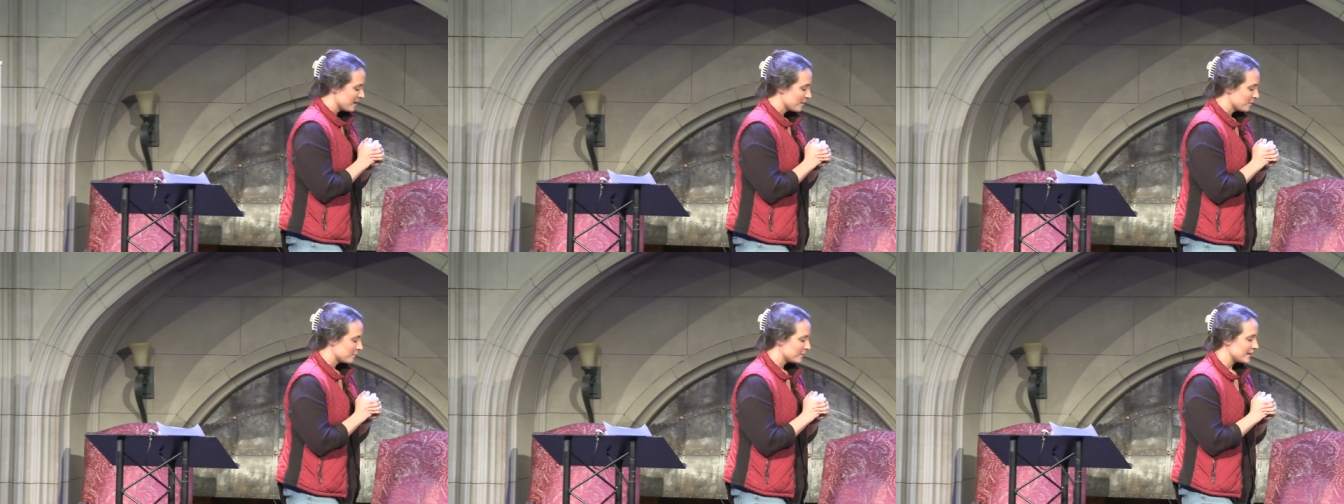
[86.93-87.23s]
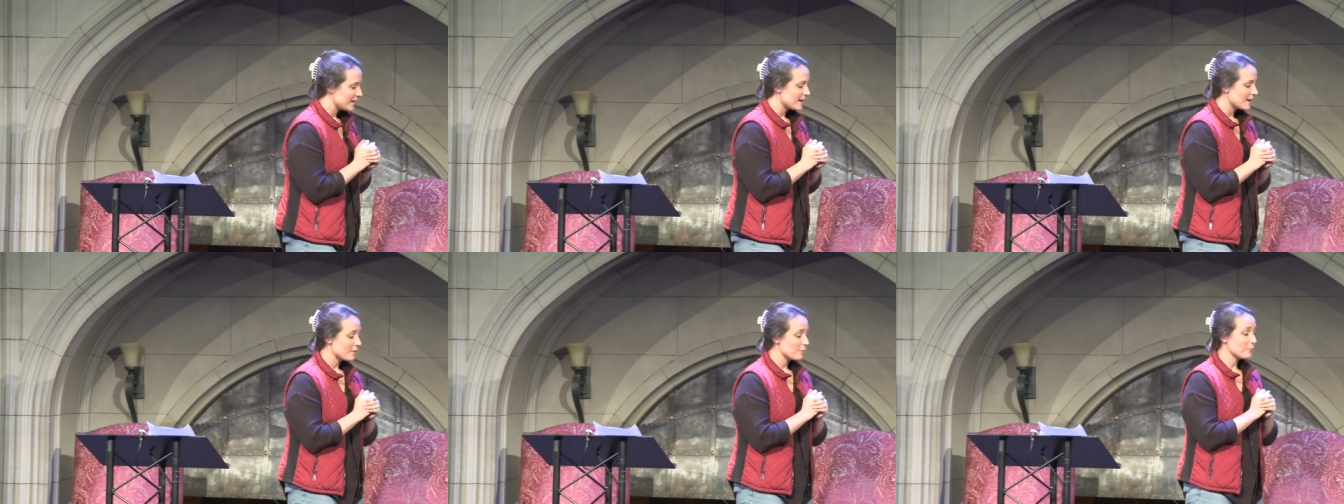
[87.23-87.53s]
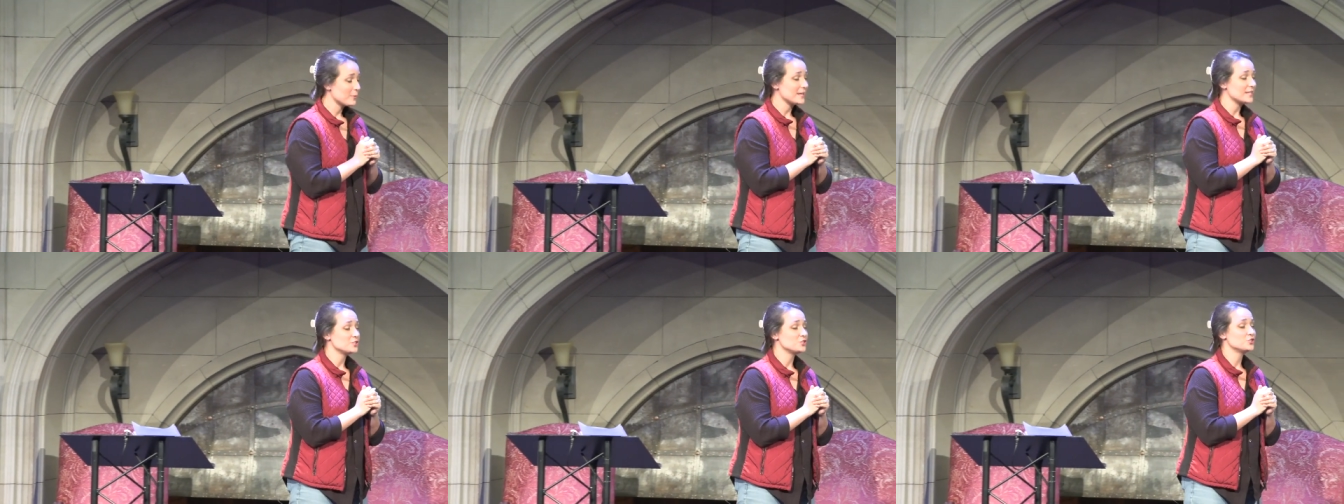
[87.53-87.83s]
We,
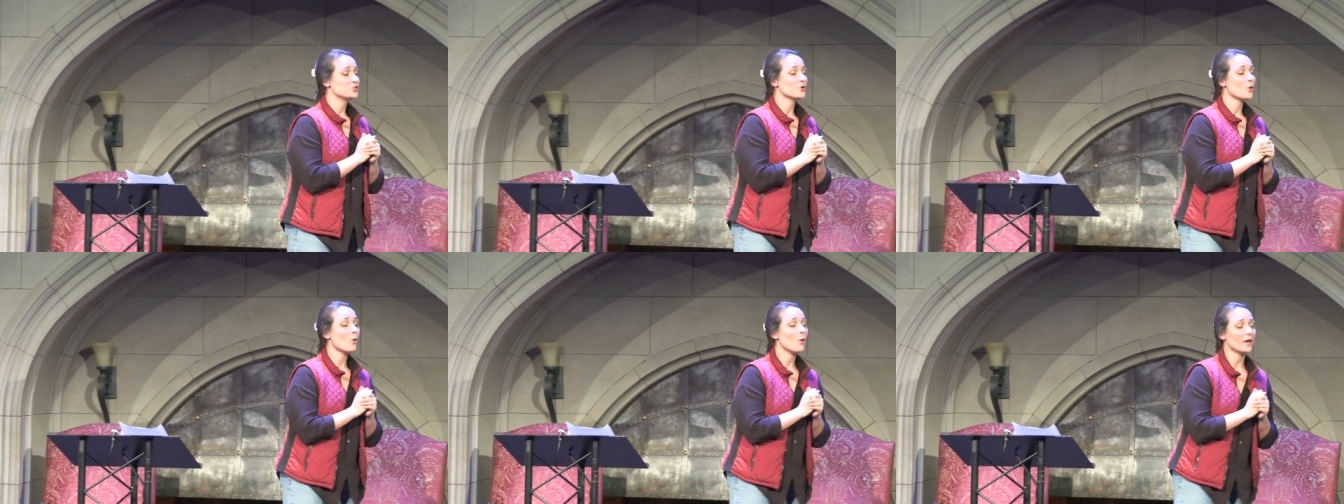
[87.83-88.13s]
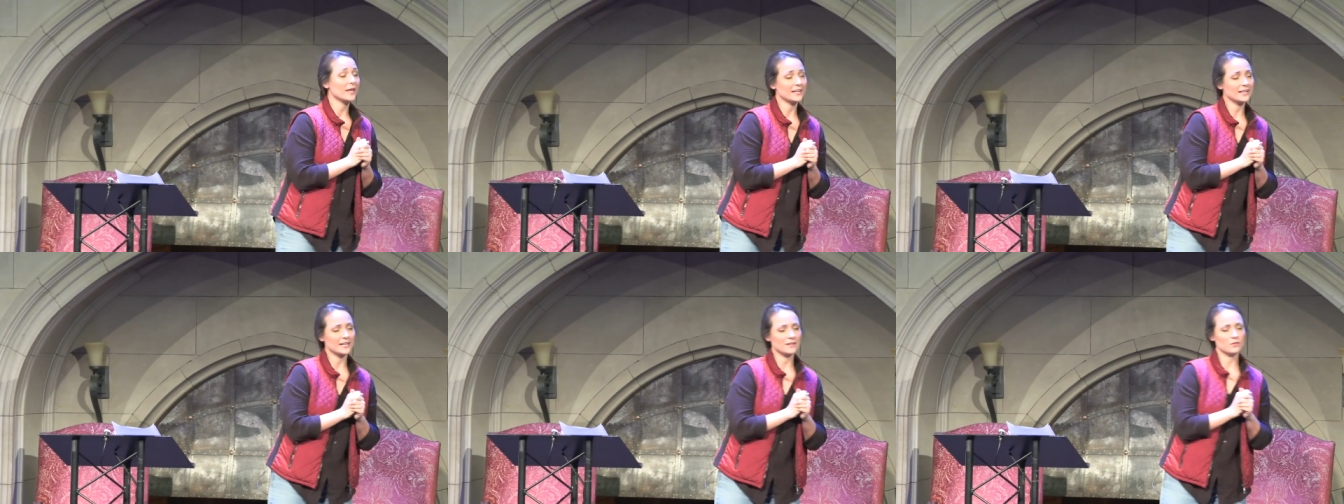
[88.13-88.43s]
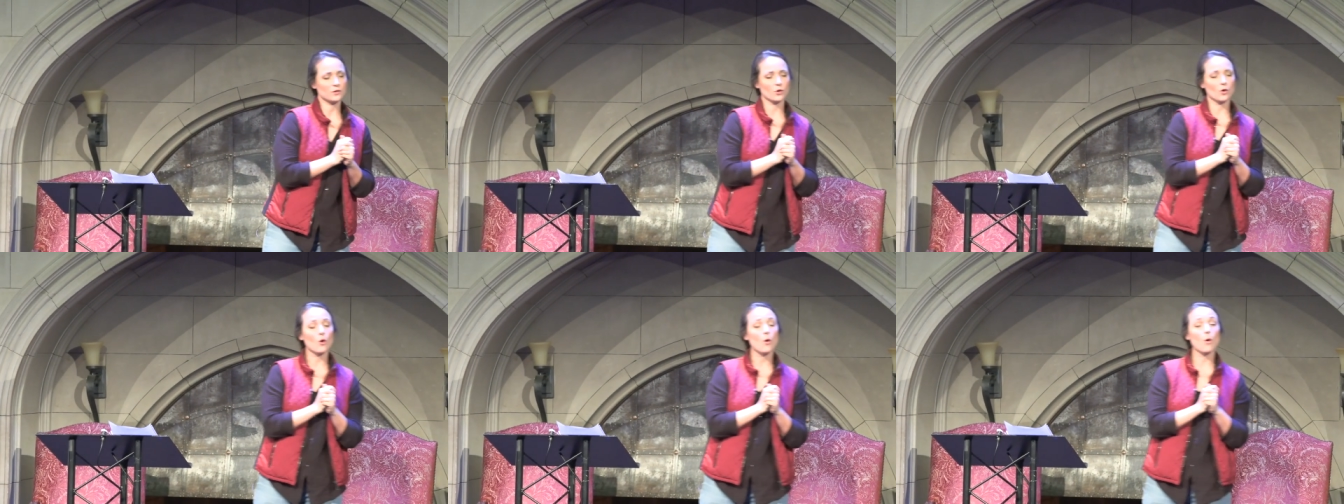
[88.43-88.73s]
we join in
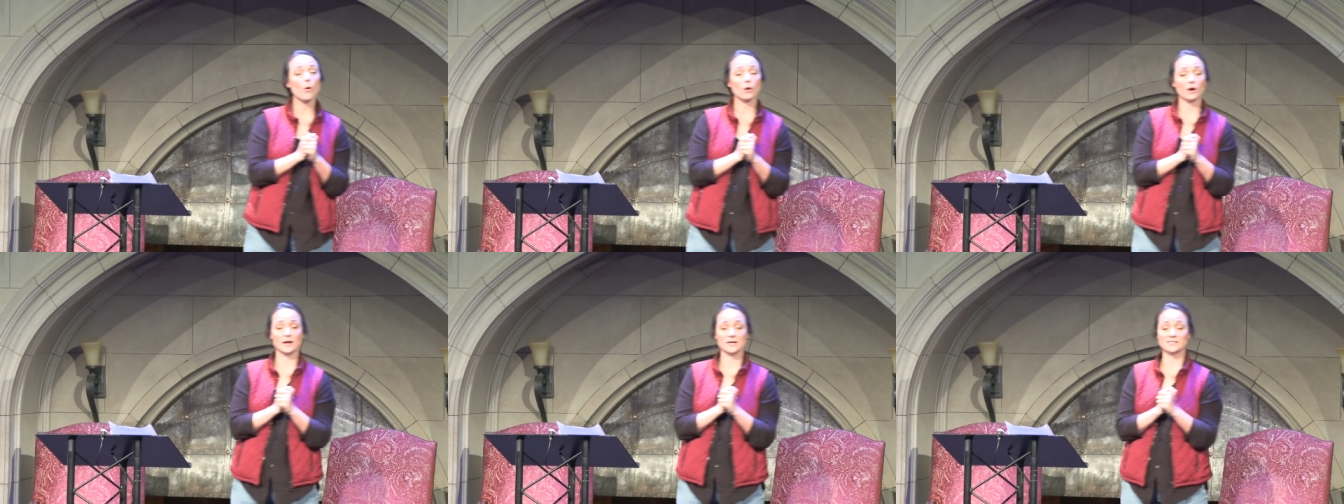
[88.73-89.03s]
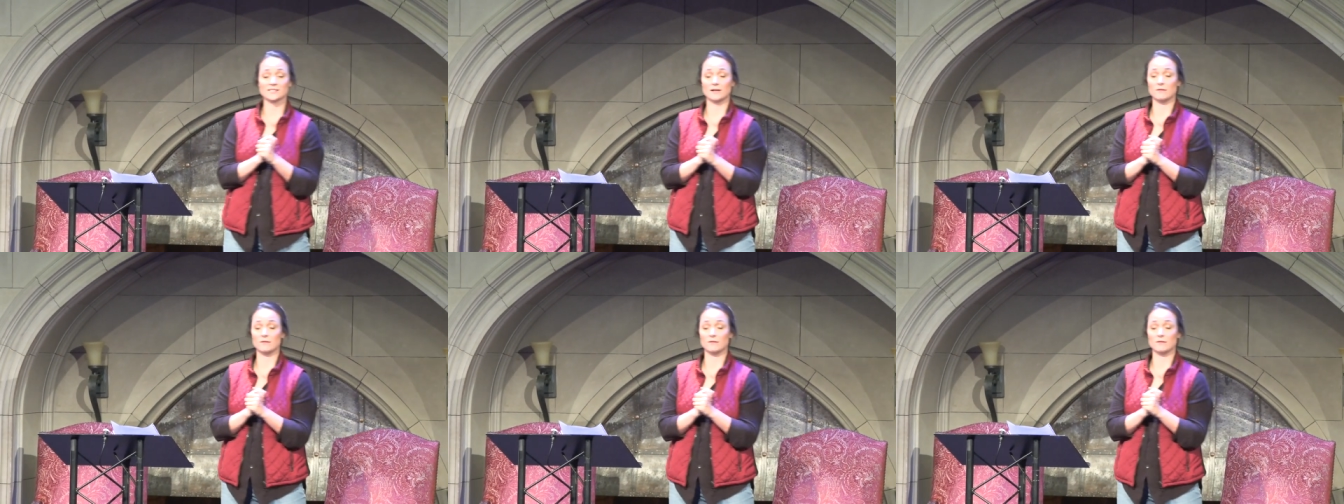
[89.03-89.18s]
the chorus